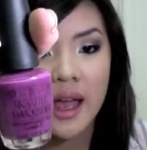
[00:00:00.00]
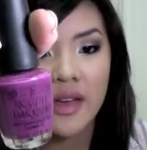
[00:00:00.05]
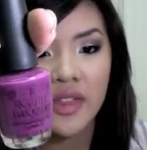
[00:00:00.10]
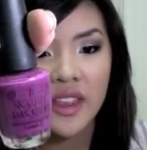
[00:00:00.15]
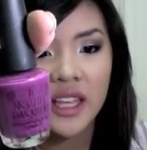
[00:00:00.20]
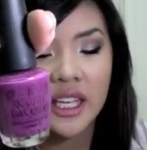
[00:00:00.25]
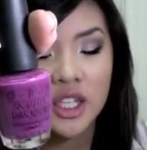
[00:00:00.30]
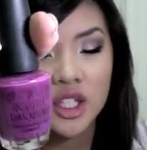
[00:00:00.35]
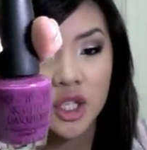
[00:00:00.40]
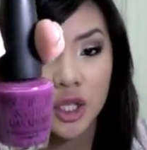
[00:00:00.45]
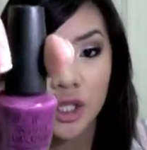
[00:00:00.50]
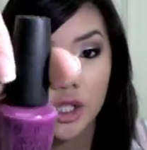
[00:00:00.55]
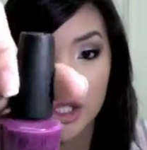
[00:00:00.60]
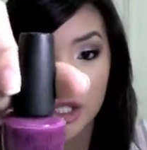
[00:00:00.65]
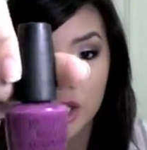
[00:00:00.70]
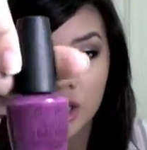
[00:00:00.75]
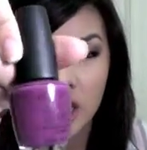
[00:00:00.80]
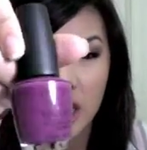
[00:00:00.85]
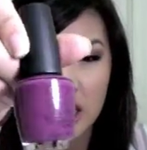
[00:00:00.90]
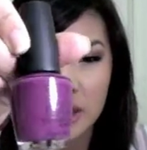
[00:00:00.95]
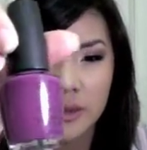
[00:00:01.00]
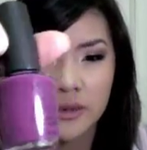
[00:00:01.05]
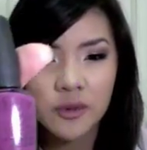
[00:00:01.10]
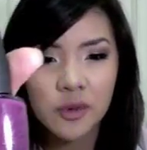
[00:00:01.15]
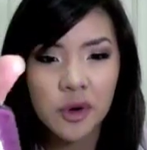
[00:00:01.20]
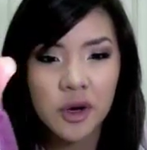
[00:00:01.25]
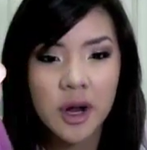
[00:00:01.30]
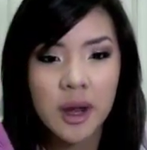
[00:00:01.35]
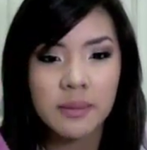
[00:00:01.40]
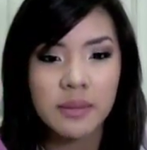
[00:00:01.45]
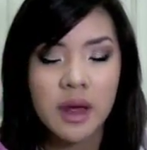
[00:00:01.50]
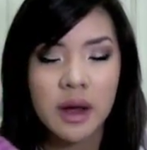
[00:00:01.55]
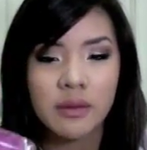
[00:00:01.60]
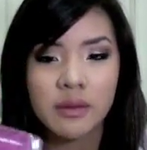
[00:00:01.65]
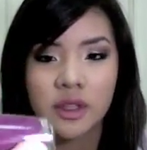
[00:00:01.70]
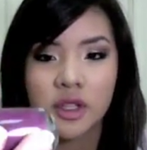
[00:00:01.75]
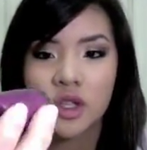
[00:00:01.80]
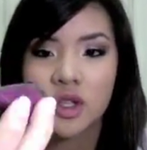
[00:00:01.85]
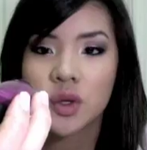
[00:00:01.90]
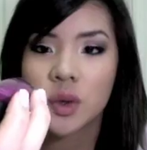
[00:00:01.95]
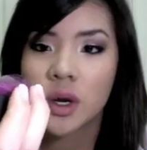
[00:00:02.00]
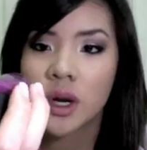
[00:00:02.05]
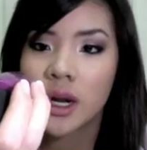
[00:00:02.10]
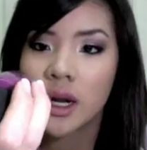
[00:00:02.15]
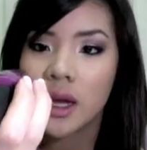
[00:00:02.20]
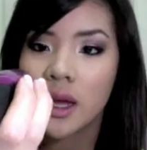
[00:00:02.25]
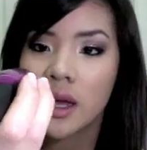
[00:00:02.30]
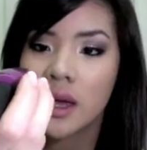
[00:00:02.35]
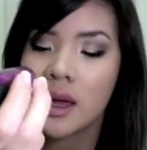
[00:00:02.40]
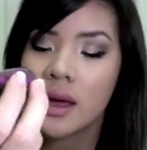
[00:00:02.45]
I think I showed it to you guys before, I'm not really sure.